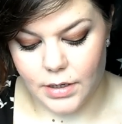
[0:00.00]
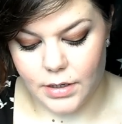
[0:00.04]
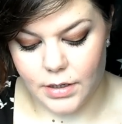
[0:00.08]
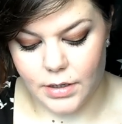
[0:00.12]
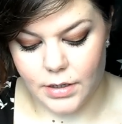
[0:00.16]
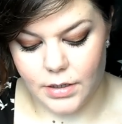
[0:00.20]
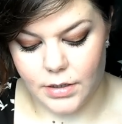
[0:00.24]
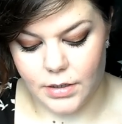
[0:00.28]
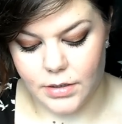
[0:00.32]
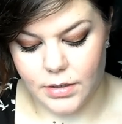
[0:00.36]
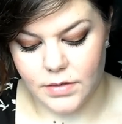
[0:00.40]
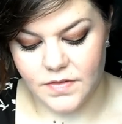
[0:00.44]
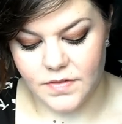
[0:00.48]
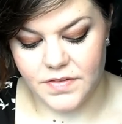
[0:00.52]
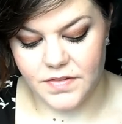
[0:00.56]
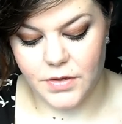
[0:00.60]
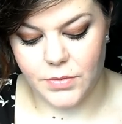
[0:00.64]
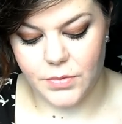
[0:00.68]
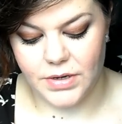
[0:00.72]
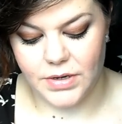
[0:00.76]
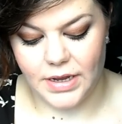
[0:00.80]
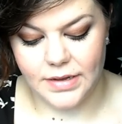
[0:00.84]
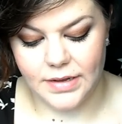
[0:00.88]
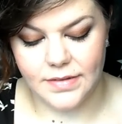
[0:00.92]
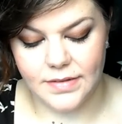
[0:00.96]
Uh,
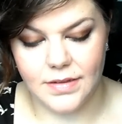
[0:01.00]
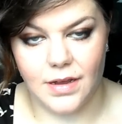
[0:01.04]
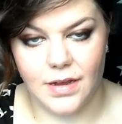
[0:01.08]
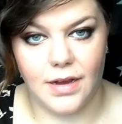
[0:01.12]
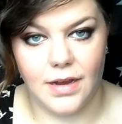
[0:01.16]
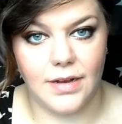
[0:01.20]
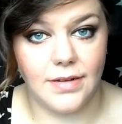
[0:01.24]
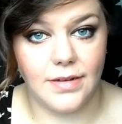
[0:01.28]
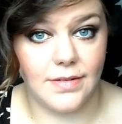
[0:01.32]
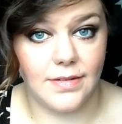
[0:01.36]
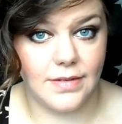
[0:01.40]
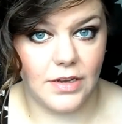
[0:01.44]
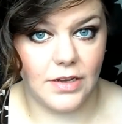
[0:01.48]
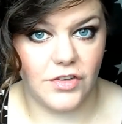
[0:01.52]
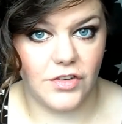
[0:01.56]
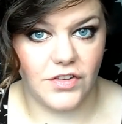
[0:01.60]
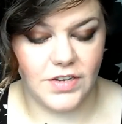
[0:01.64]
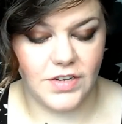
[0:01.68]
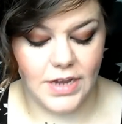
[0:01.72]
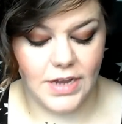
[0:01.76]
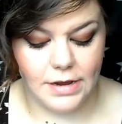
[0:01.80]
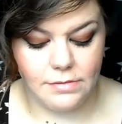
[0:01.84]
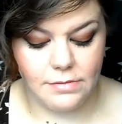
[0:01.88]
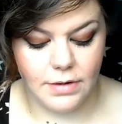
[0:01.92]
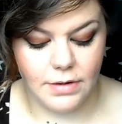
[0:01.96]
zodiac sign
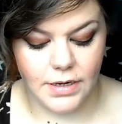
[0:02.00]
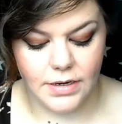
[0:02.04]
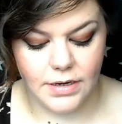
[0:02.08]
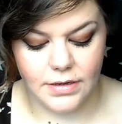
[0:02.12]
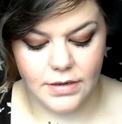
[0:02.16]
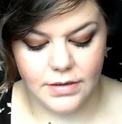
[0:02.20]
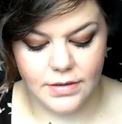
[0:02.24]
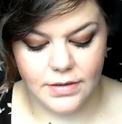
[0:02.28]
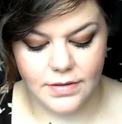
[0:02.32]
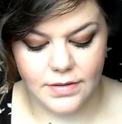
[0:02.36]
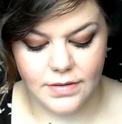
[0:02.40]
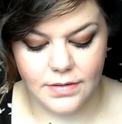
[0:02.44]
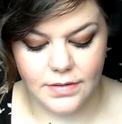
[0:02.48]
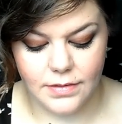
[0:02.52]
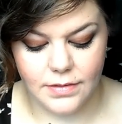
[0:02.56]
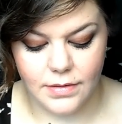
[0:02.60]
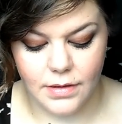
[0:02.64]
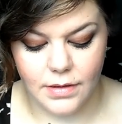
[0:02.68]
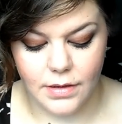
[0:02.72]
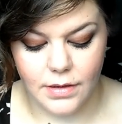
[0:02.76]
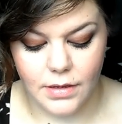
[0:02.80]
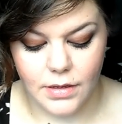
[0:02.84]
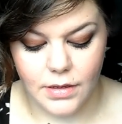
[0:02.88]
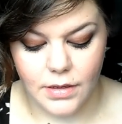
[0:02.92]
Sagittarius.